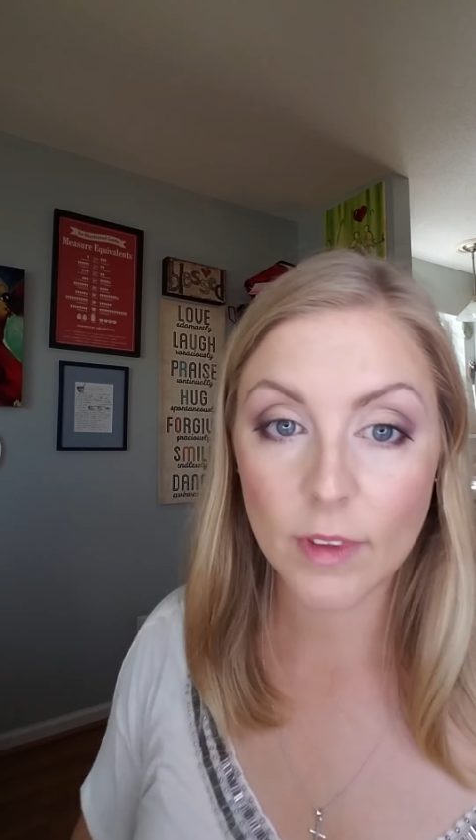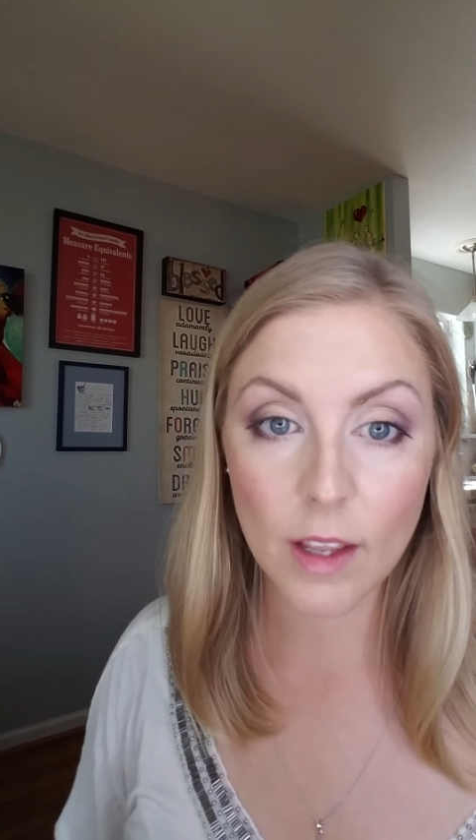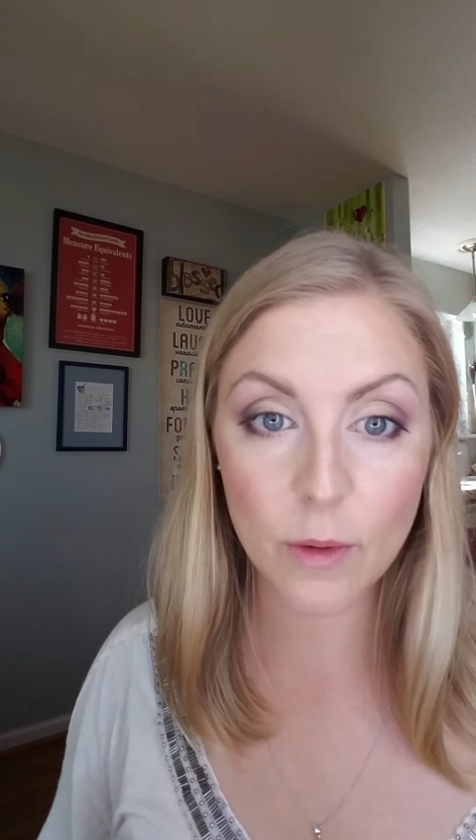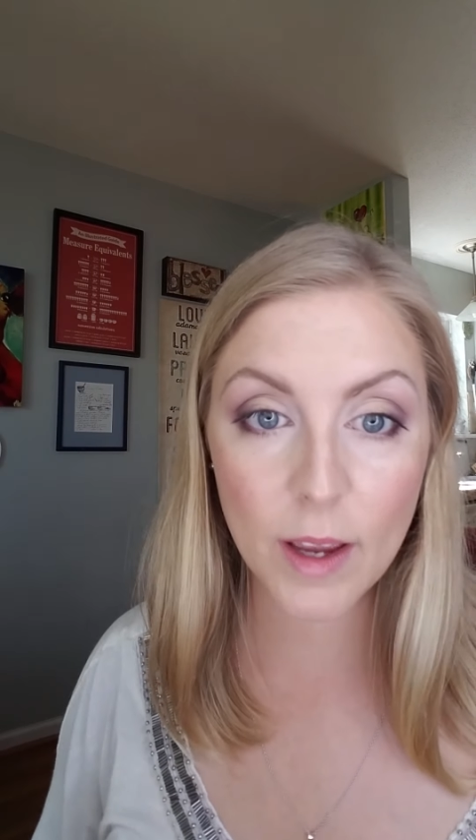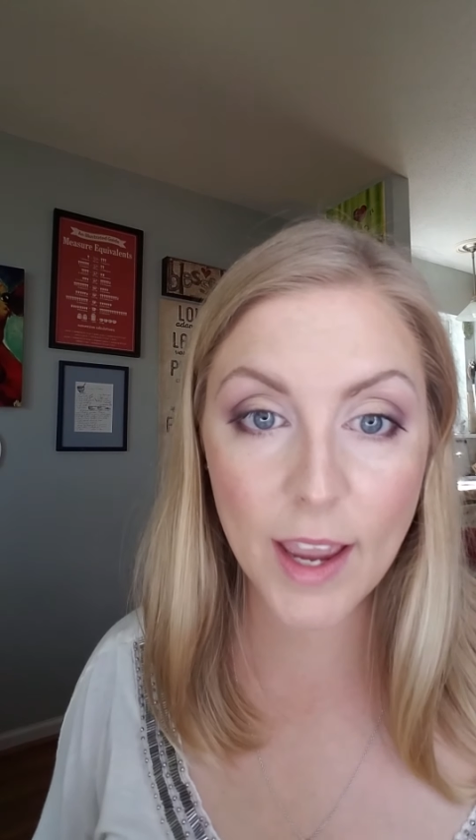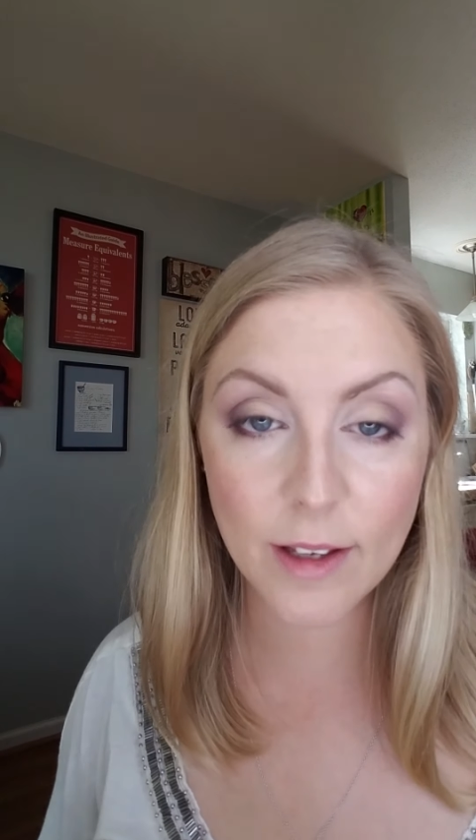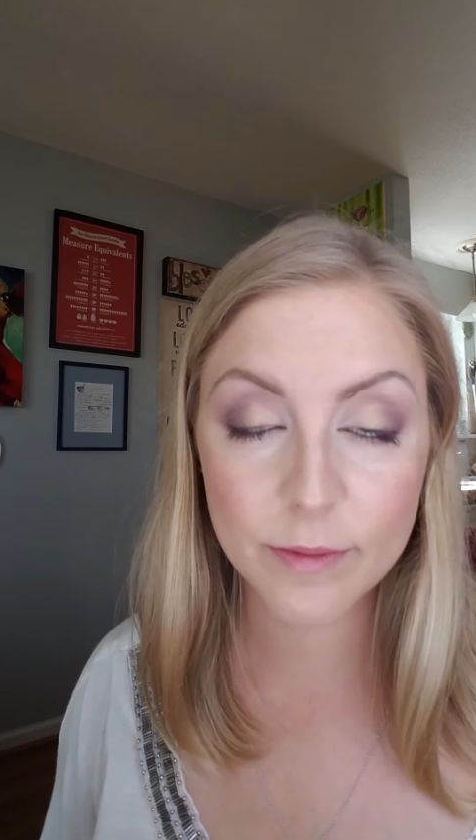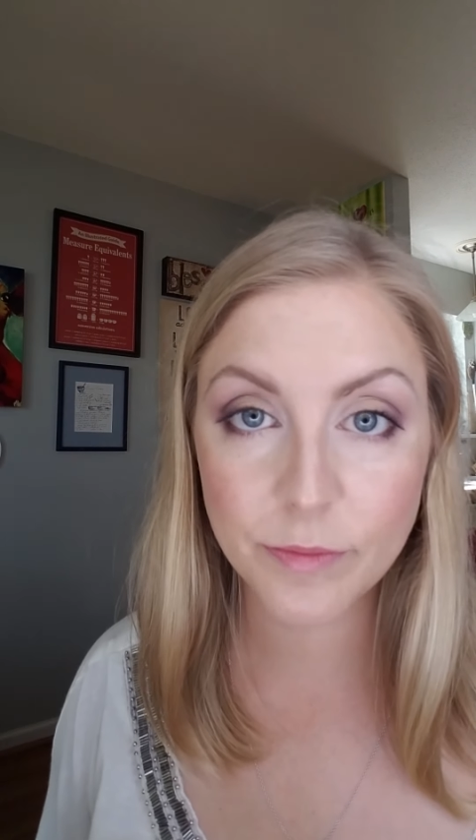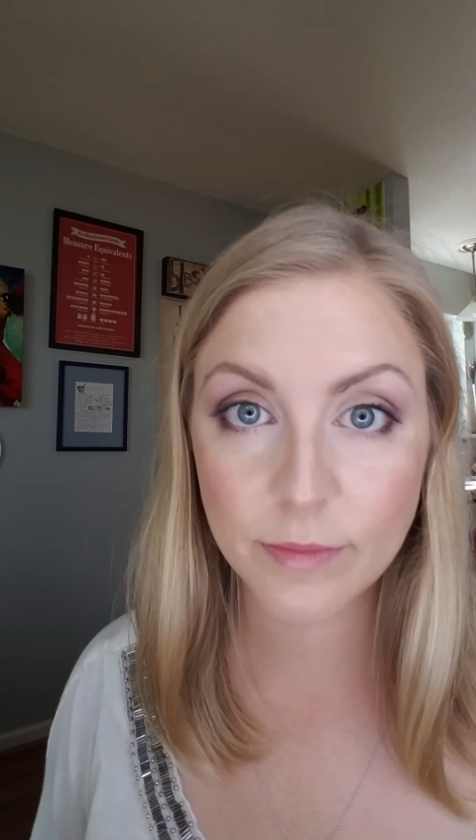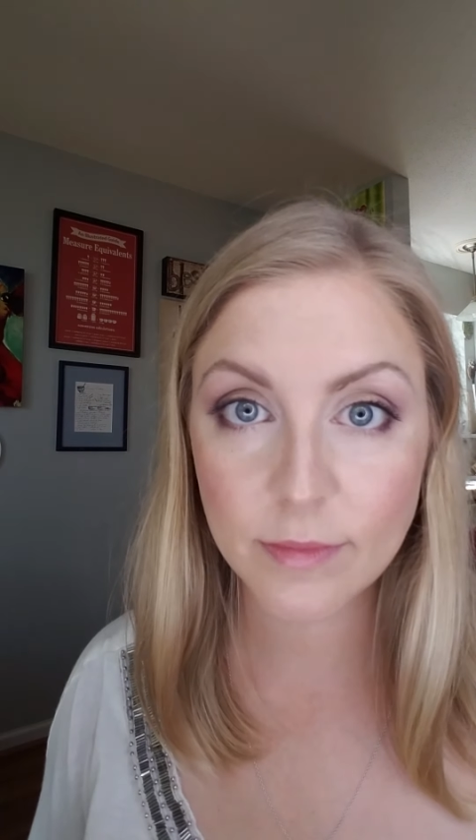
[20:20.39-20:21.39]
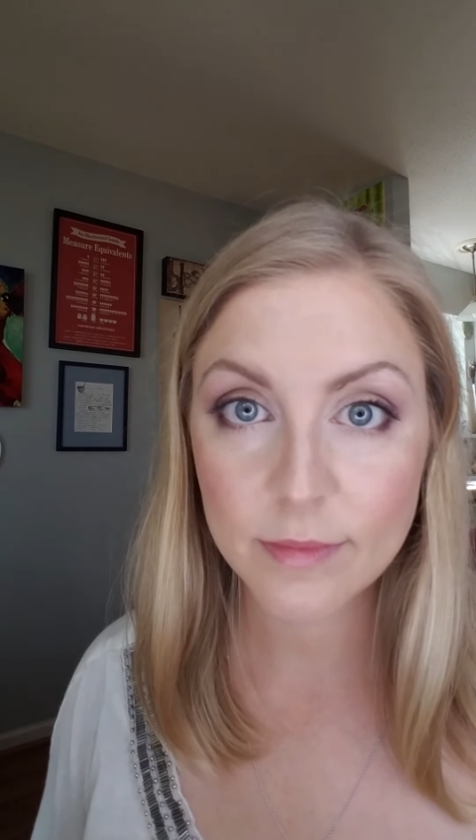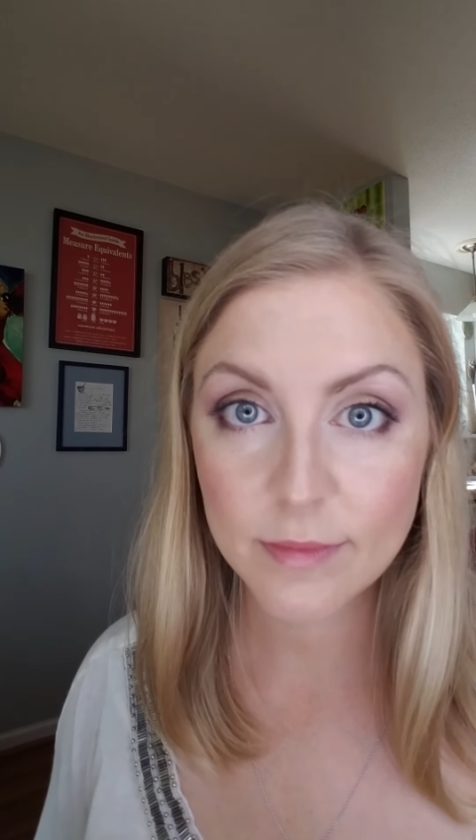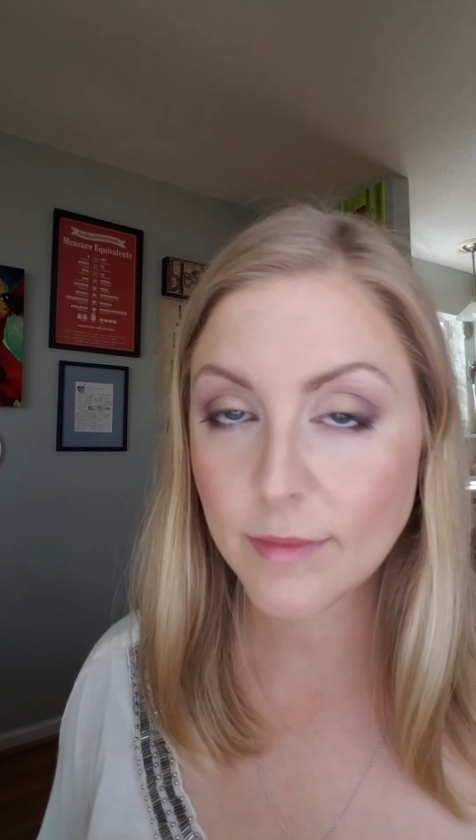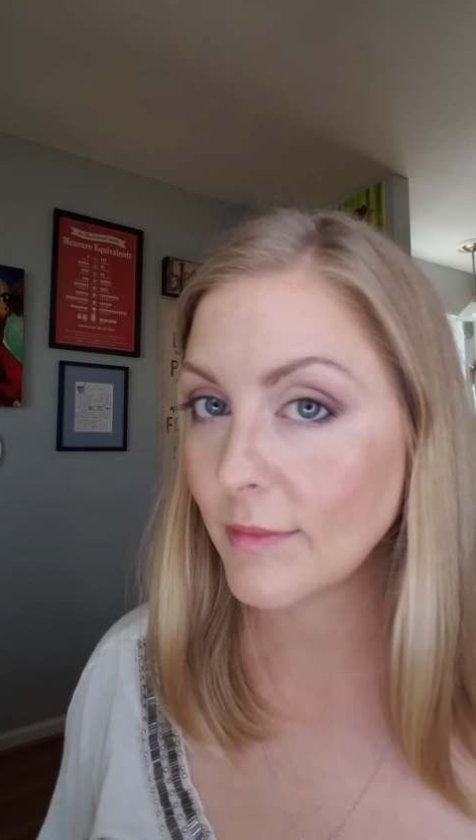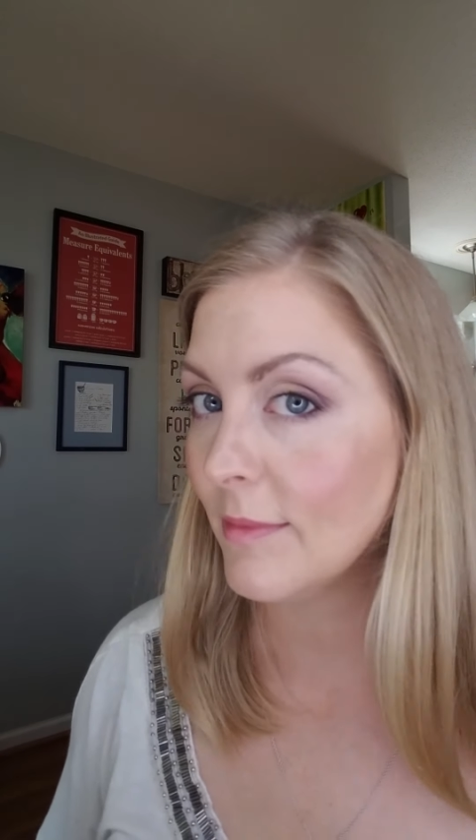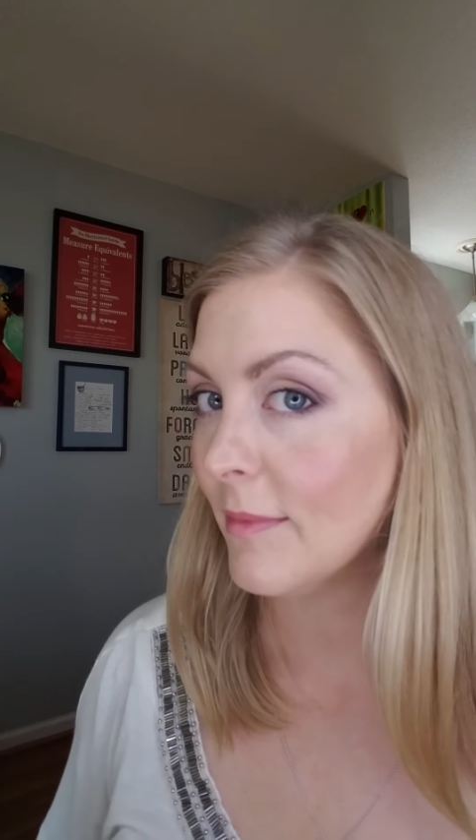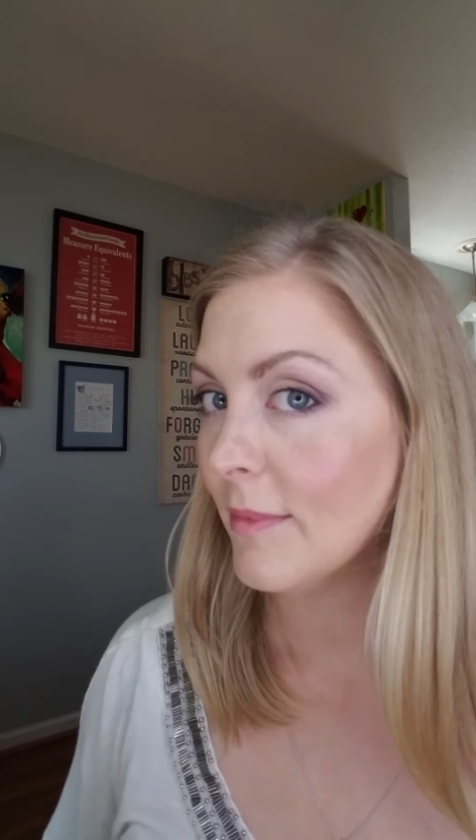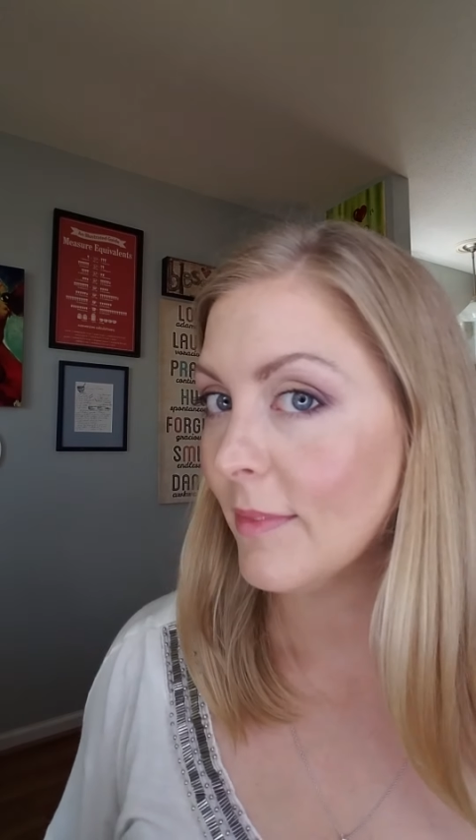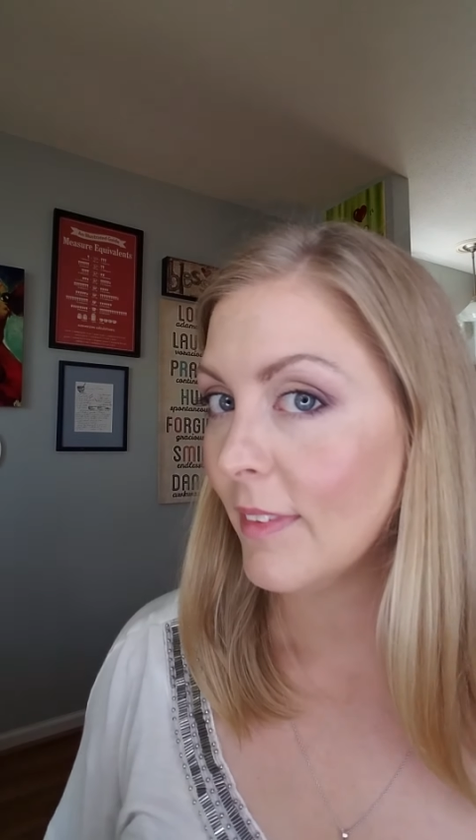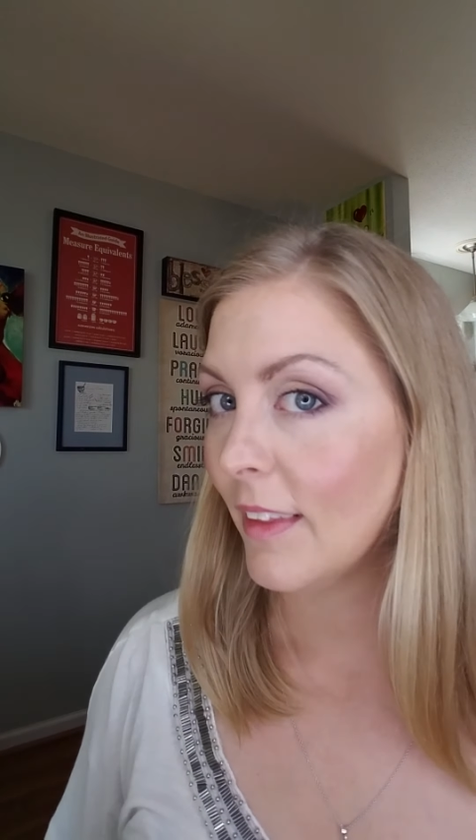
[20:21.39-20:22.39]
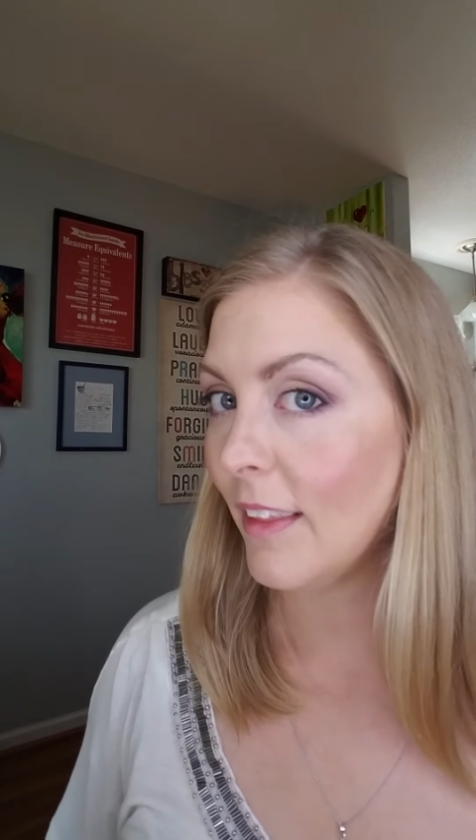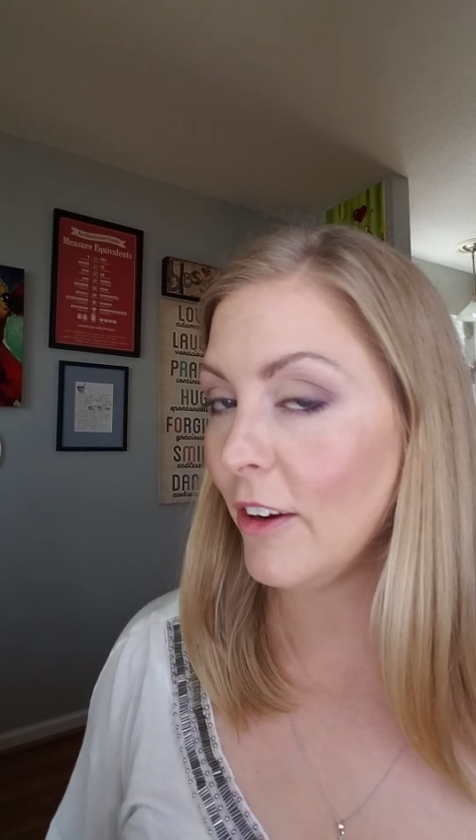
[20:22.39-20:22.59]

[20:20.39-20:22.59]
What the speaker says: Okay, there